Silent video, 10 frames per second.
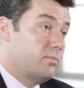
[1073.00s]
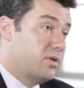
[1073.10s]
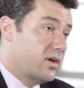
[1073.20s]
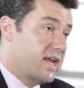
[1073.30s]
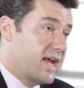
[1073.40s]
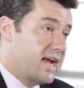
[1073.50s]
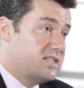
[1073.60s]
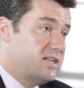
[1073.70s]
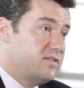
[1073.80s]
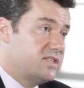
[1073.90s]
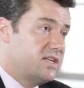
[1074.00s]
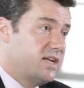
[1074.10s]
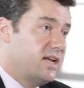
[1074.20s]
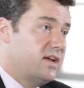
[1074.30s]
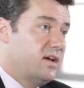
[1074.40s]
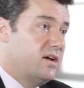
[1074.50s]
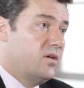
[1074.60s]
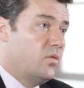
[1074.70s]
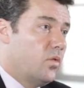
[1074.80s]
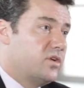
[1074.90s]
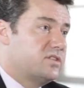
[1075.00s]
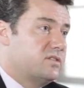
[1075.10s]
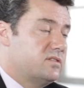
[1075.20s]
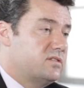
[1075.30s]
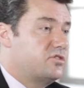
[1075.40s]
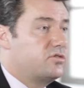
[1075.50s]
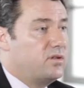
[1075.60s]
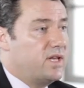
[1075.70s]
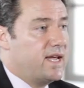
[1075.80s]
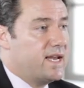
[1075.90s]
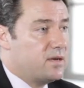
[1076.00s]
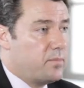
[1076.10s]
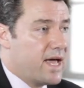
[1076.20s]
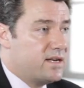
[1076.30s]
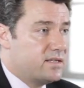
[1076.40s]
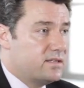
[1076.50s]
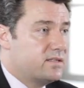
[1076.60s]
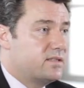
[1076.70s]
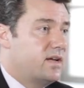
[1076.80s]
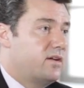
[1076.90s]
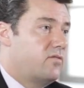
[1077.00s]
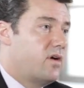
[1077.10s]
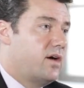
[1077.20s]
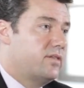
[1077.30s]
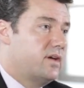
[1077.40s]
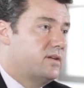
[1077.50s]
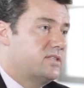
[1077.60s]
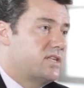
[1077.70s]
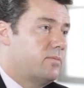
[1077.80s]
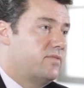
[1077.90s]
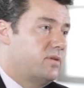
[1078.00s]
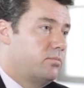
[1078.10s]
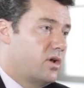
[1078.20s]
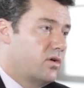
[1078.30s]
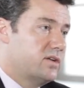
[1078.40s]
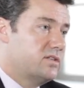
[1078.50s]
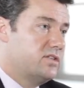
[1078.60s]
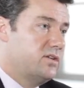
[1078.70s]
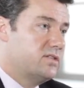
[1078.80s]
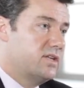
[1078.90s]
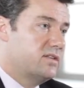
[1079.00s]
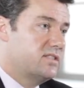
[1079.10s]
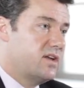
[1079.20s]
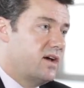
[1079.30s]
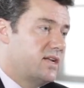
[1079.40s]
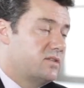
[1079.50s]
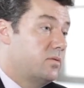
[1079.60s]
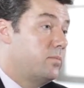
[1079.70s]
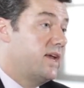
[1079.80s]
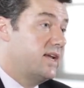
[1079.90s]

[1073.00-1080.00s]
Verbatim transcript: blogging activity wasn't truly independent and rather some of the bloggers using the site were being